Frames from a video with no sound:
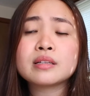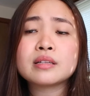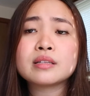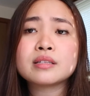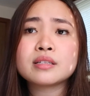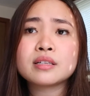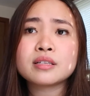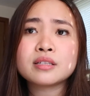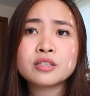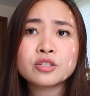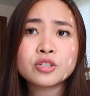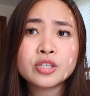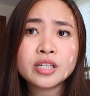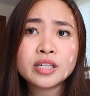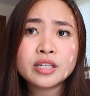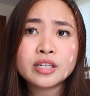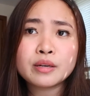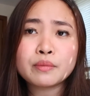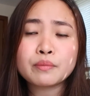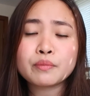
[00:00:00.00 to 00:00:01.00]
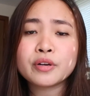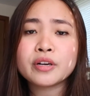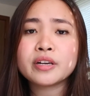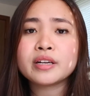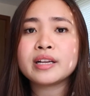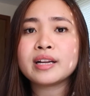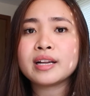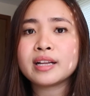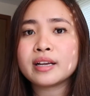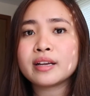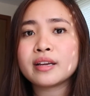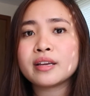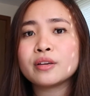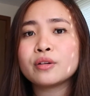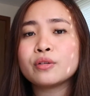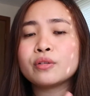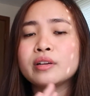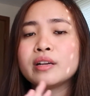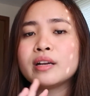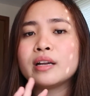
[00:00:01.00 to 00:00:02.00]
sa street number, nilagay
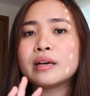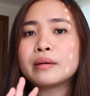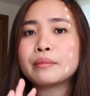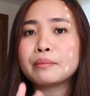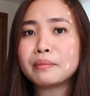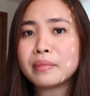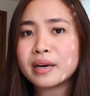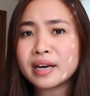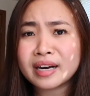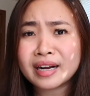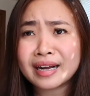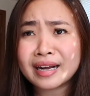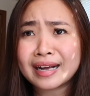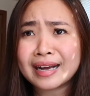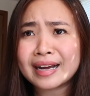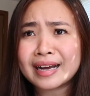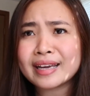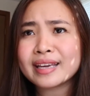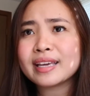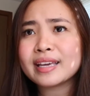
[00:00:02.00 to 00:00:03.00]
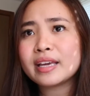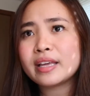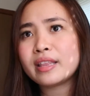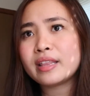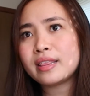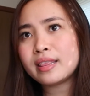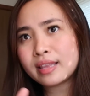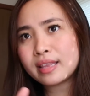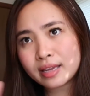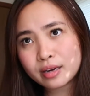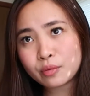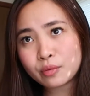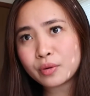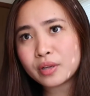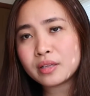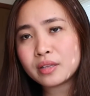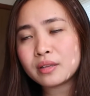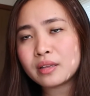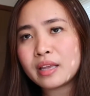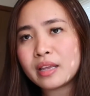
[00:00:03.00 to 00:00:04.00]
ko na lang barangay, and then
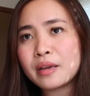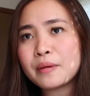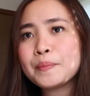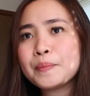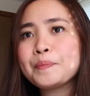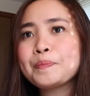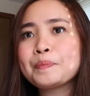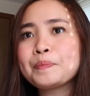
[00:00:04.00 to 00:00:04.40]
what name?